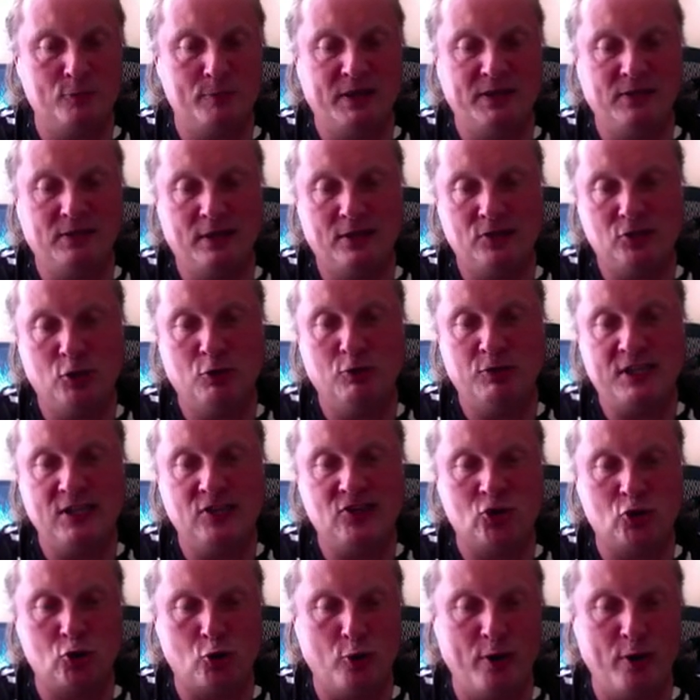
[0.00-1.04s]
But so
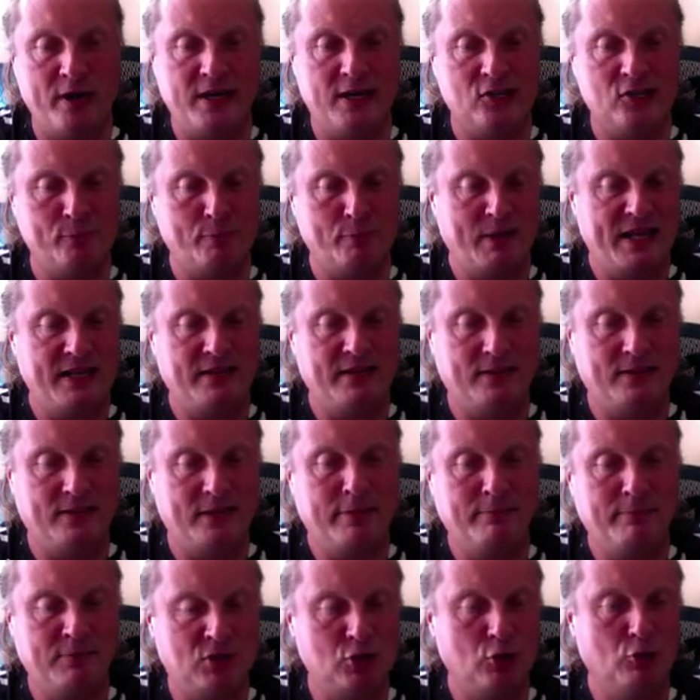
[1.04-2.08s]
this join and split,
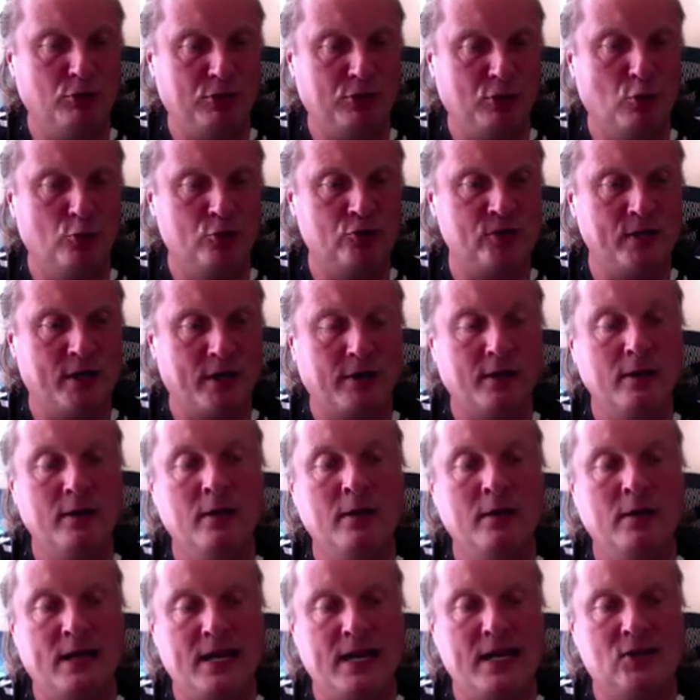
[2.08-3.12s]
so those are
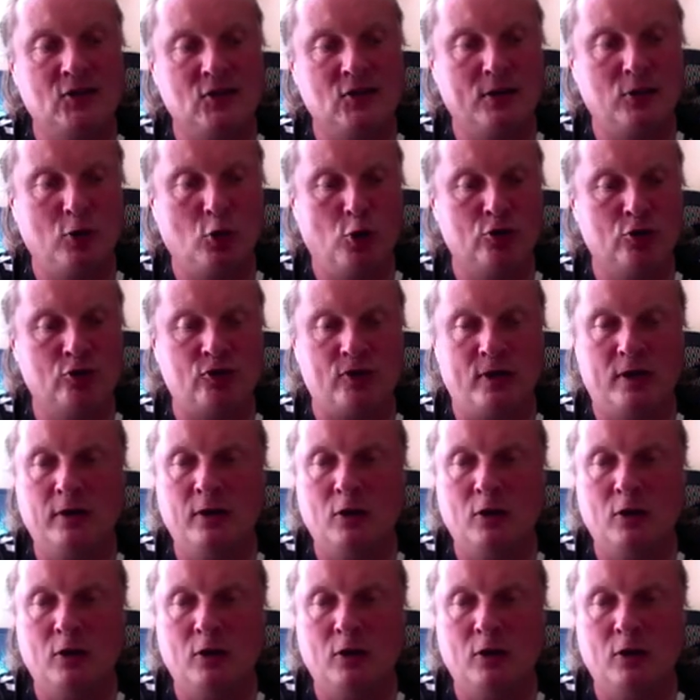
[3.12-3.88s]
each other's